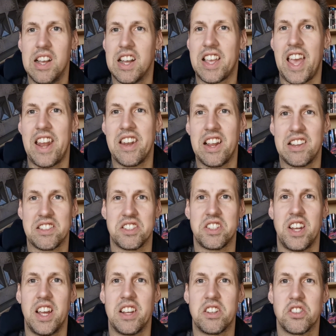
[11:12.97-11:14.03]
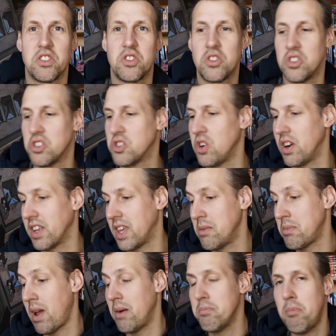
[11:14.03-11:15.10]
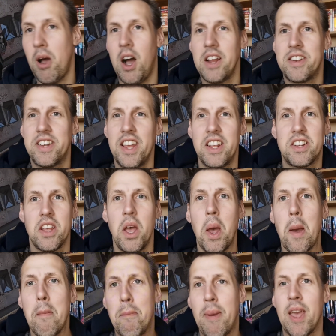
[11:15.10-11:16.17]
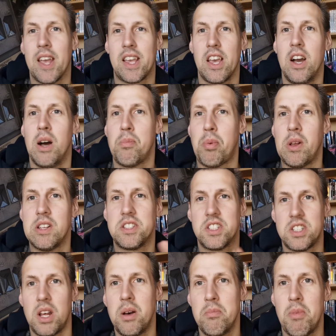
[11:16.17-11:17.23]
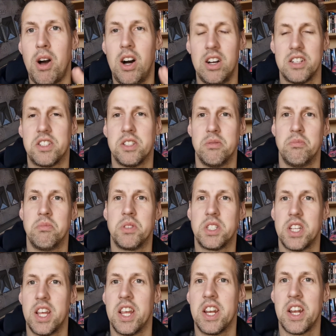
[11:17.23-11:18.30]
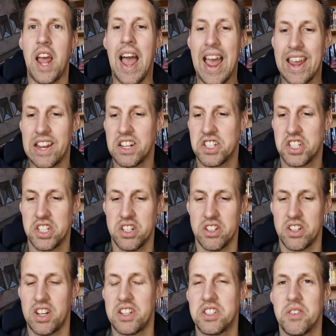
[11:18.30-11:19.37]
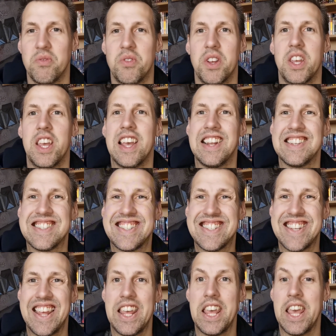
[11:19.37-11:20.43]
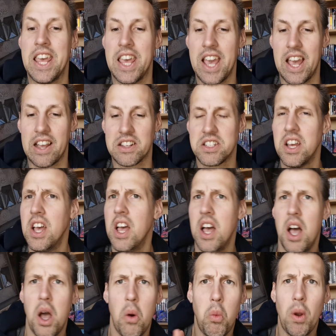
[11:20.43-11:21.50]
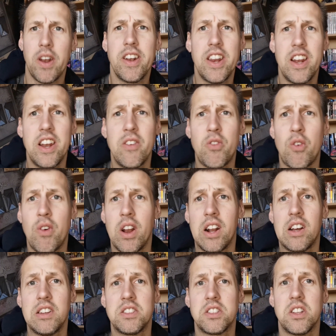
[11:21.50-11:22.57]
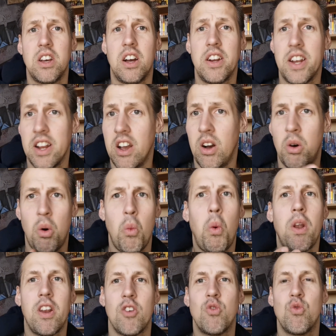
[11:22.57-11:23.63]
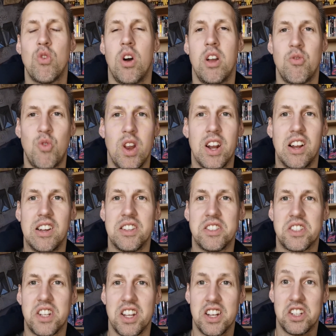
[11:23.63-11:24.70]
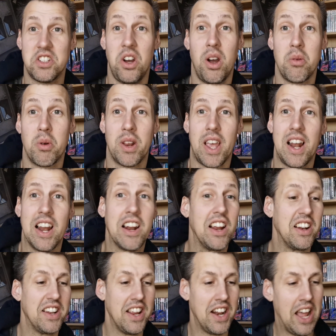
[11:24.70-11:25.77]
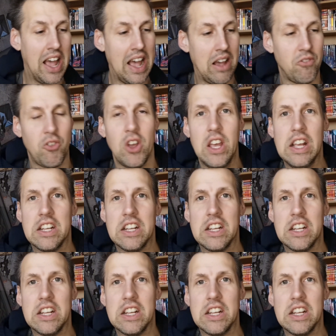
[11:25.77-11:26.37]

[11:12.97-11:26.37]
Again, as I say, just trying to keep down. But I did pick up some items in HMV in CEX. One I didn't even realise, one I realised at the time when I get there, that I didn't have.